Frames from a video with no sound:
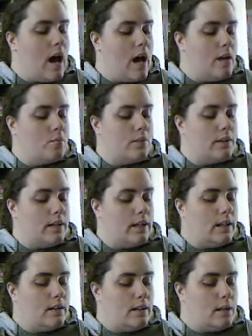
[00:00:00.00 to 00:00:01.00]
I am
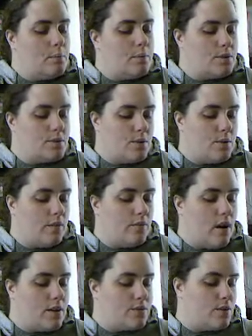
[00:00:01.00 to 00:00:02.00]
willingly pursuing
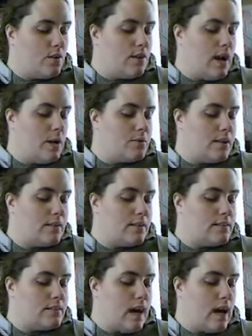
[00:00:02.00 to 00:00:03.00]
fostering or adoption at
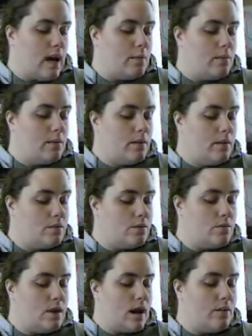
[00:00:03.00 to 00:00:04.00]
this time. I
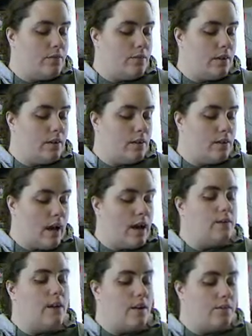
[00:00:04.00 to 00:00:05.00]
do not feel
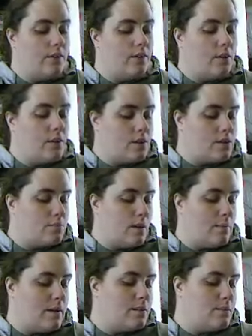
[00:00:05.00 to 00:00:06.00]
coerced by
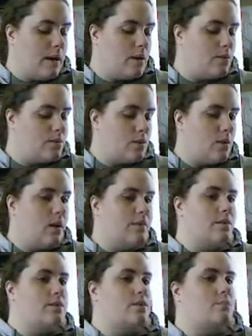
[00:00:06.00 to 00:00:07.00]
my spouse or
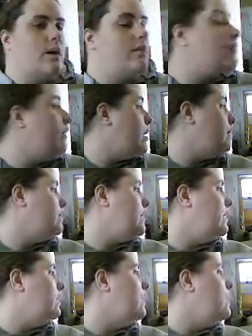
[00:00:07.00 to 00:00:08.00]
others in my
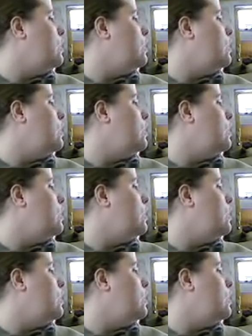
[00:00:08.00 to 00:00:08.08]
family.